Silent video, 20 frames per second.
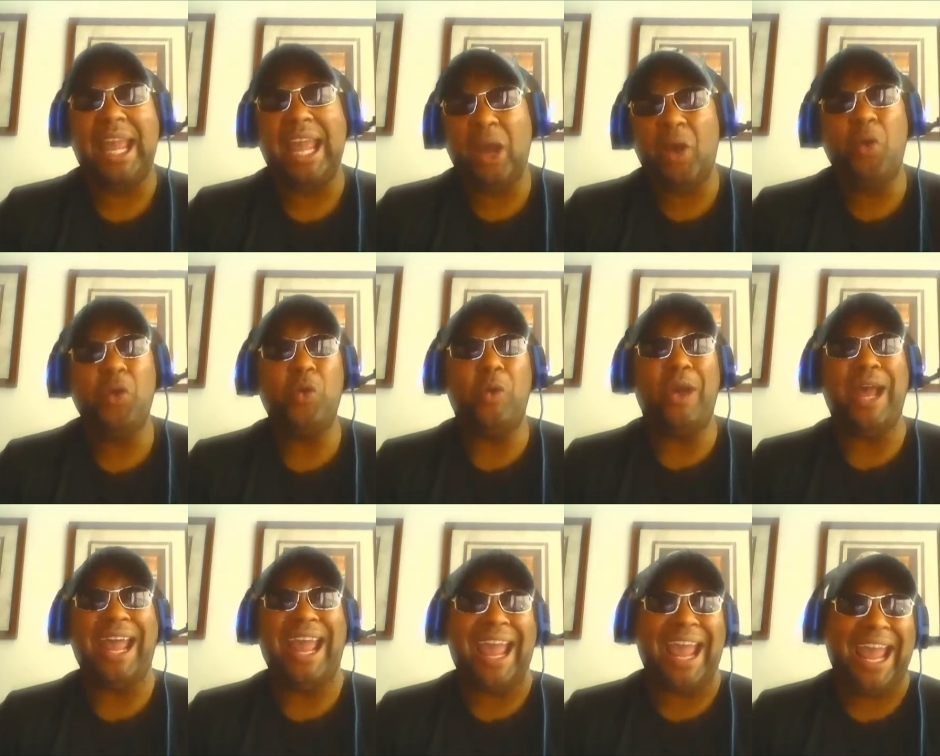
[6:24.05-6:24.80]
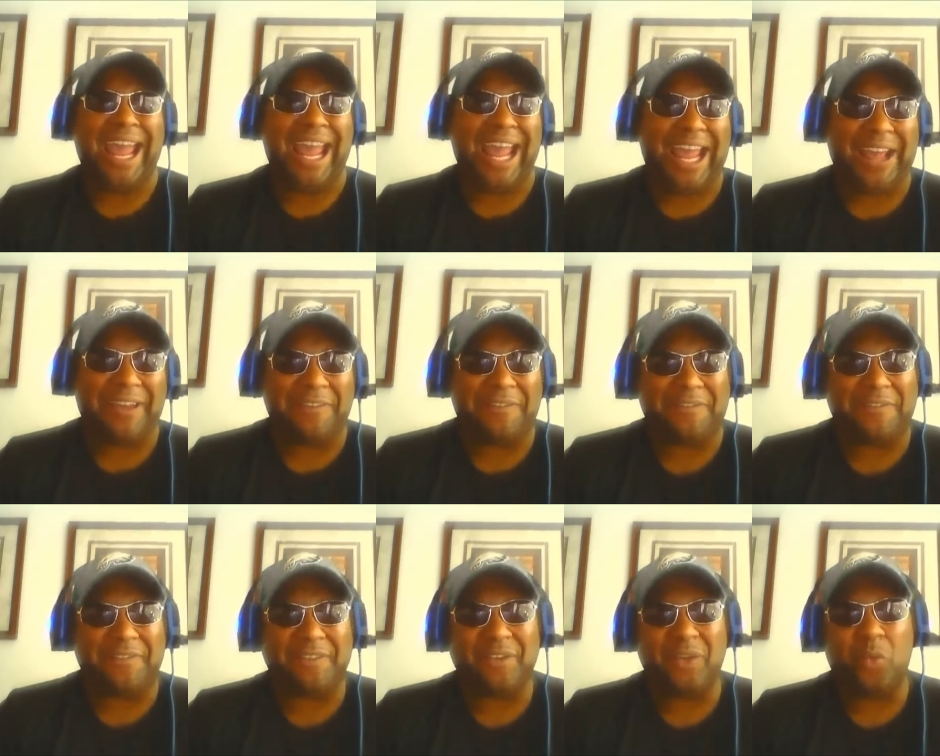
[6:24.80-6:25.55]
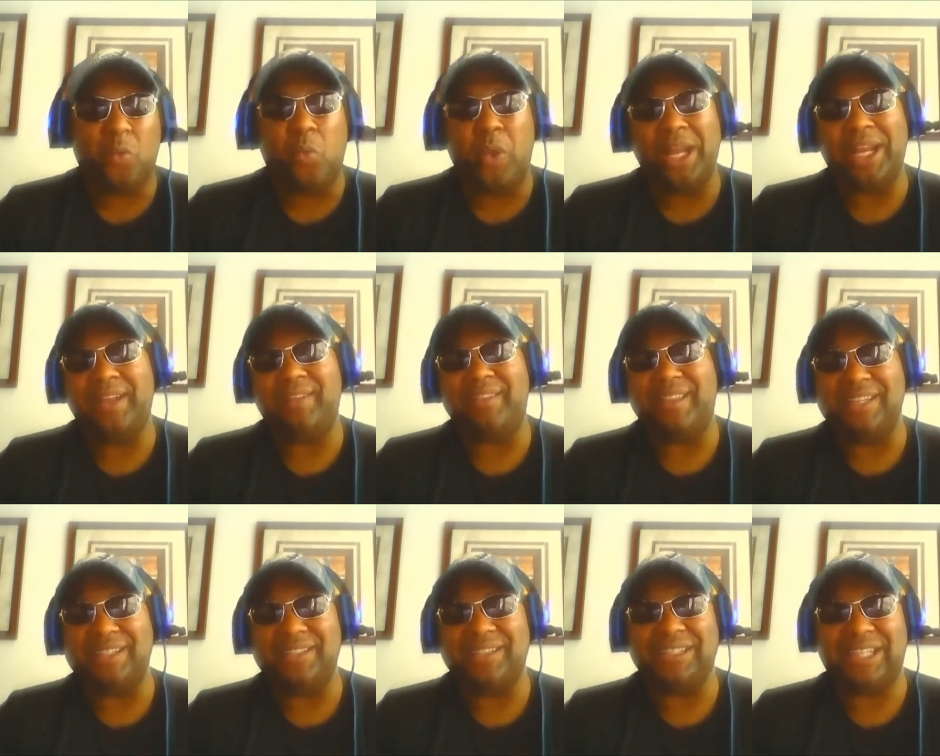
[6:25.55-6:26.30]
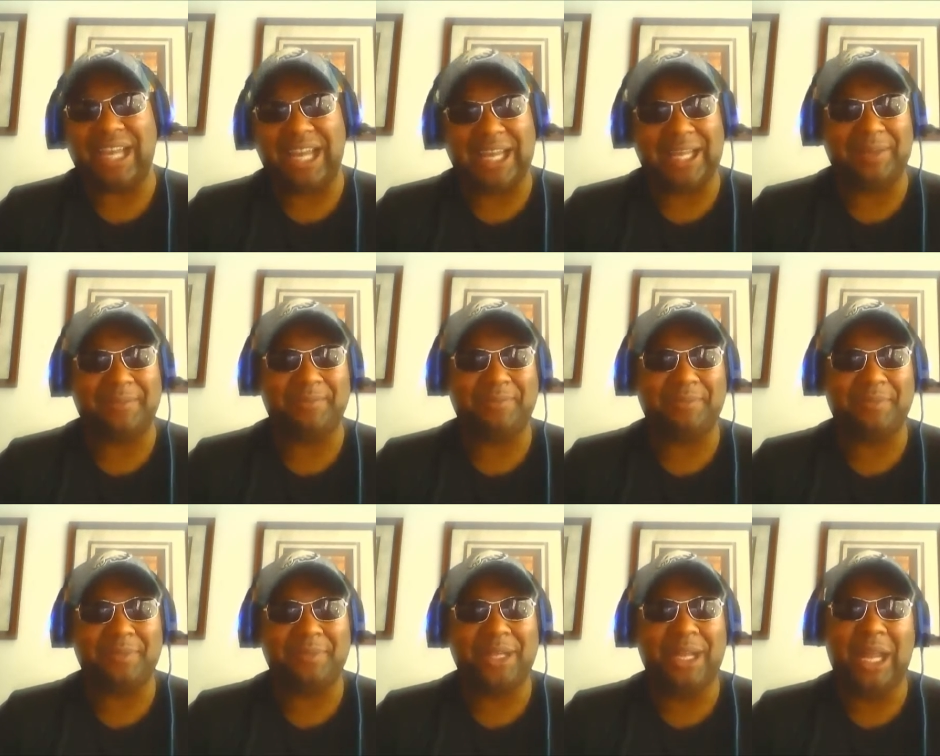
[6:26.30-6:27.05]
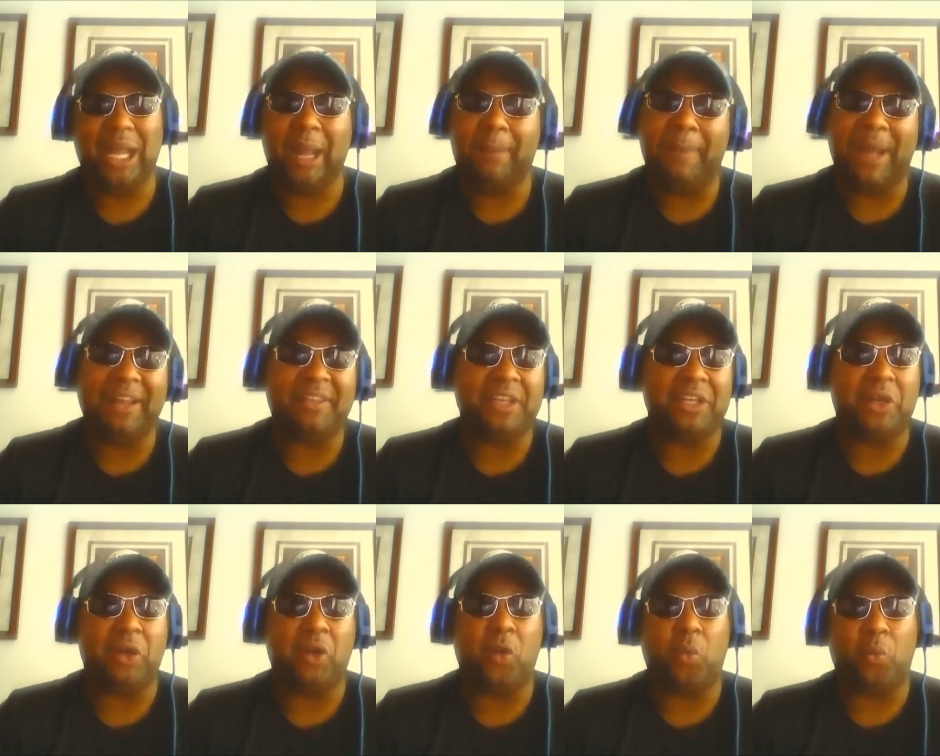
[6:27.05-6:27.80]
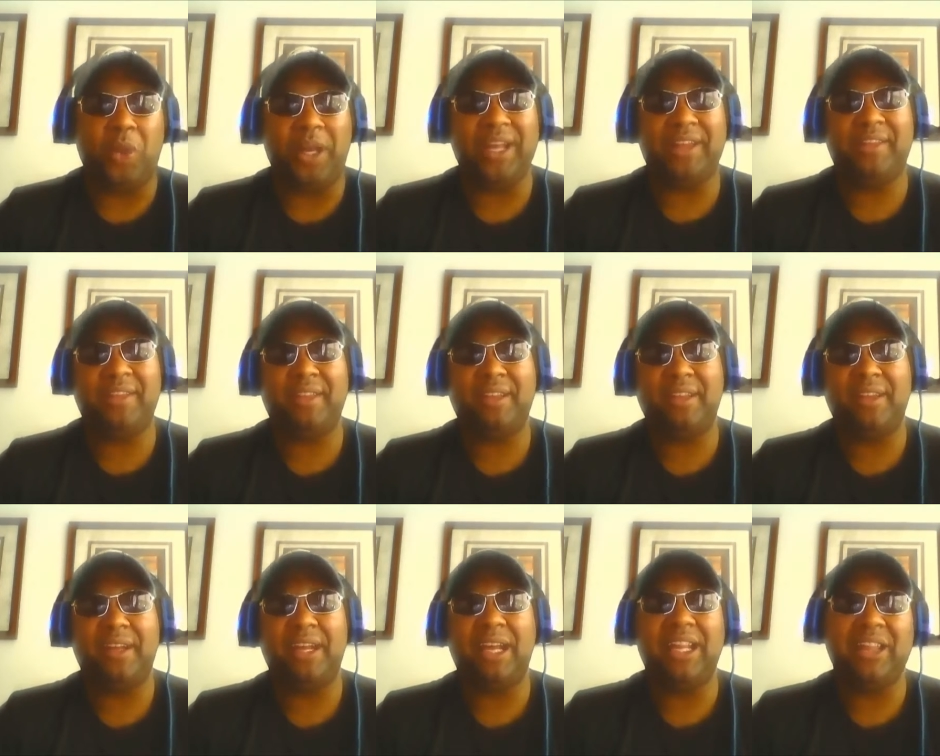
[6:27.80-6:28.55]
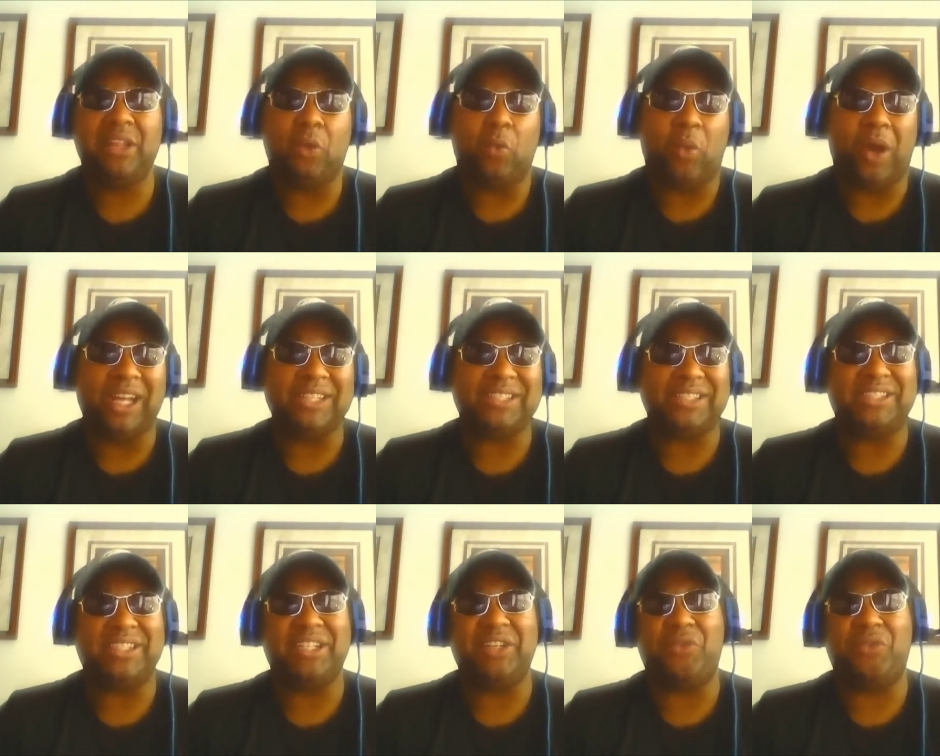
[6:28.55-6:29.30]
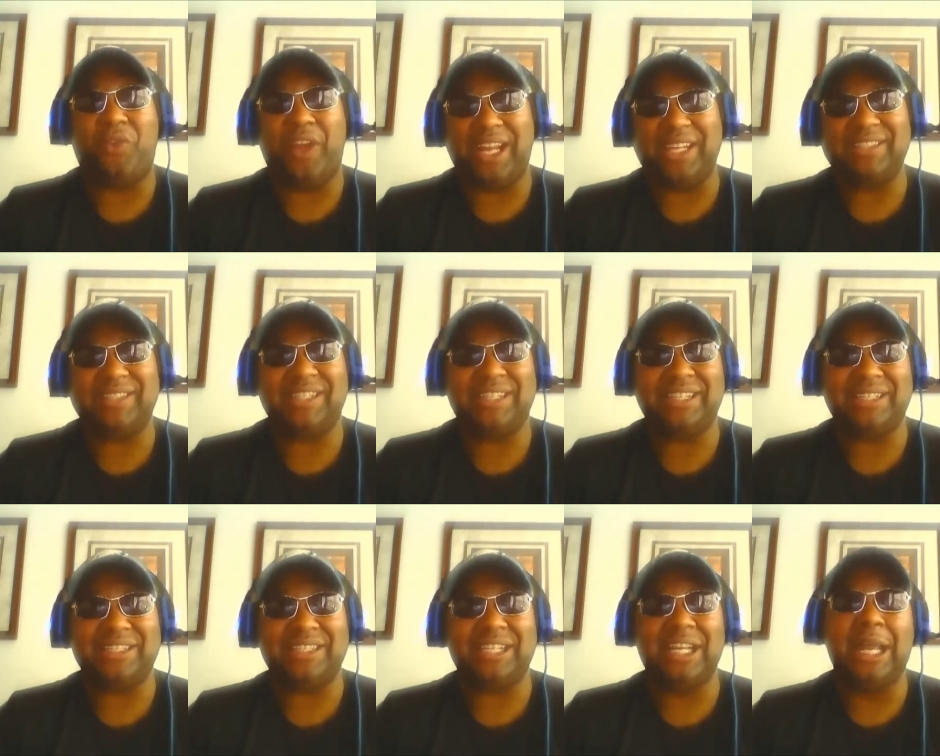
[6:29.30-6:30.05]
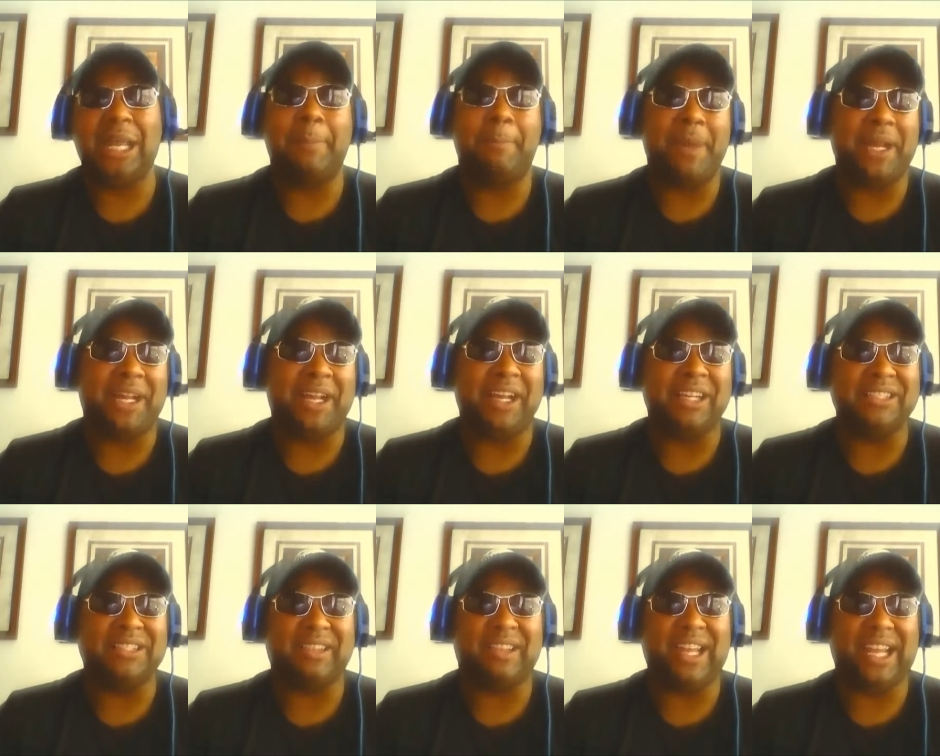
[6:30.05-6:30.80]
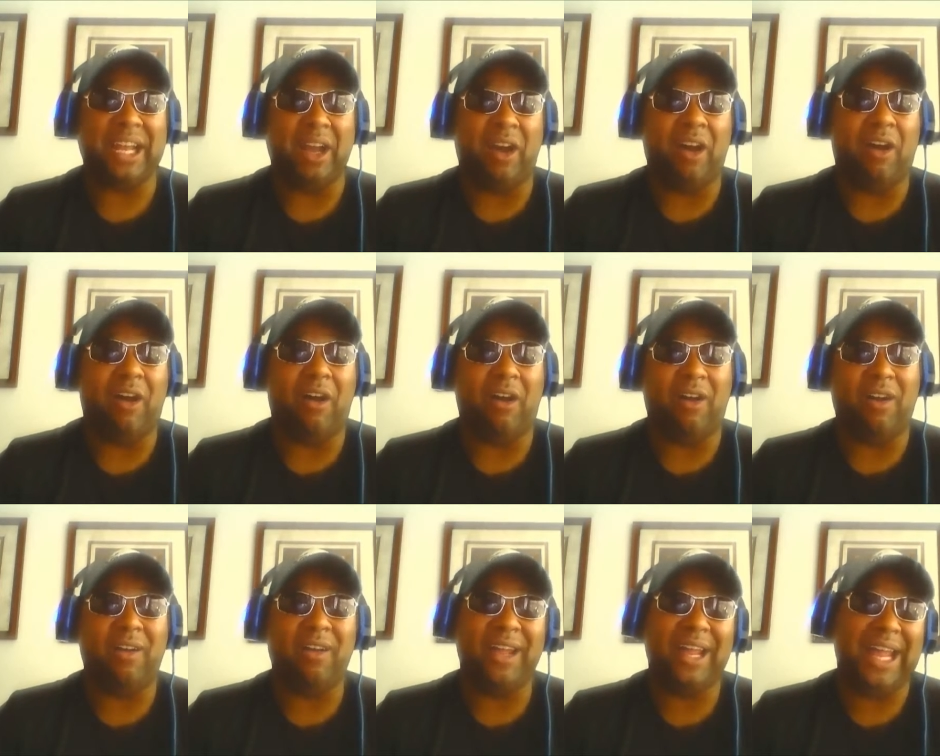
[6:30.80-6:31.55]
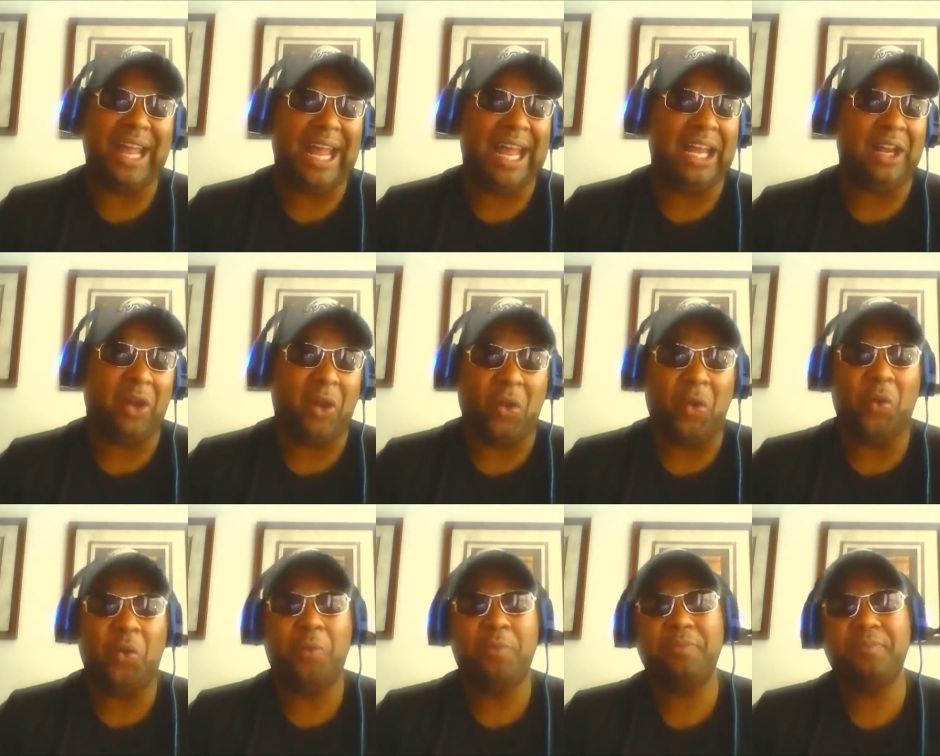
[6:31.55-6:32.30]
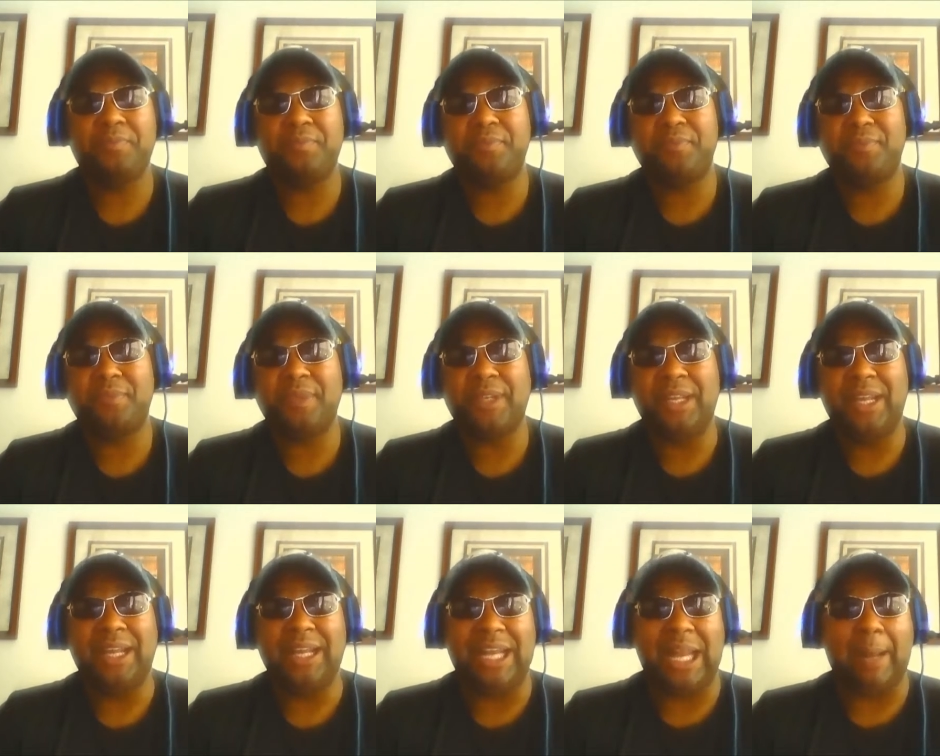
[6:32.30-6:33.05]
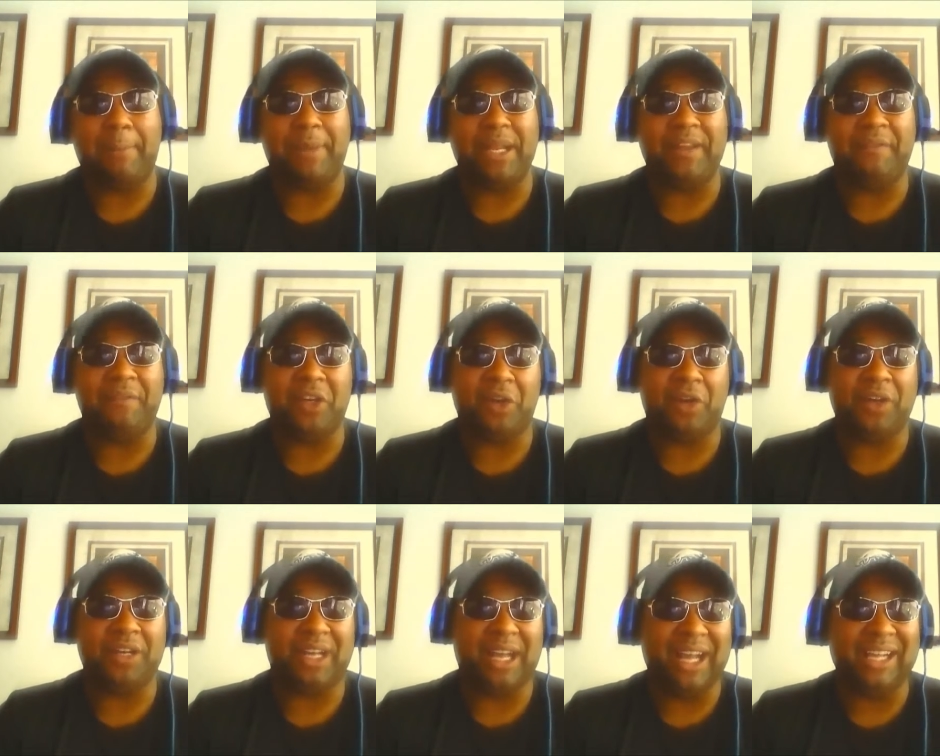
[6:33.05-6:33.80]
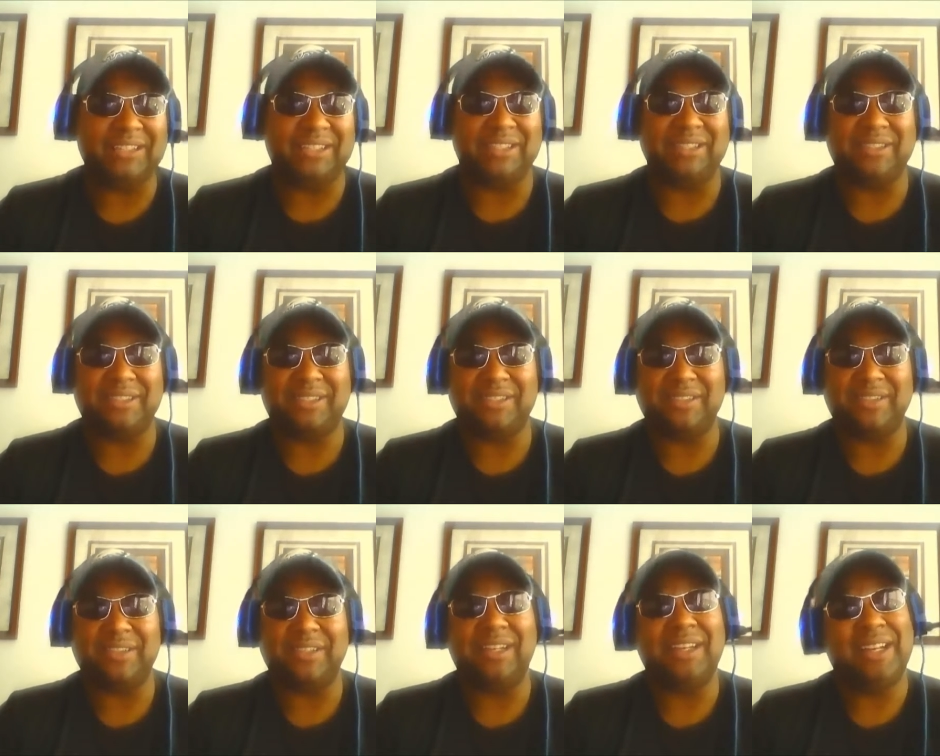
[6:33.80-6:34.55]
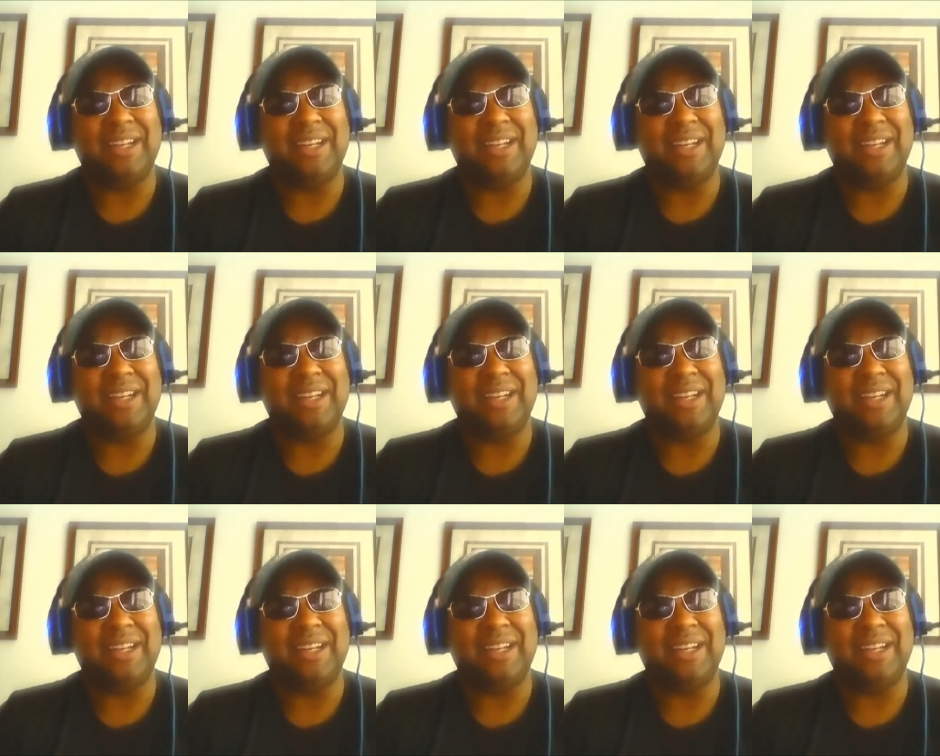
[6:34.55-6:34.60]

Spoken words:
And who do I have winning this game? I'm going to have to go with the Washington Redskins because they are at home. And I believe Kirk Cousins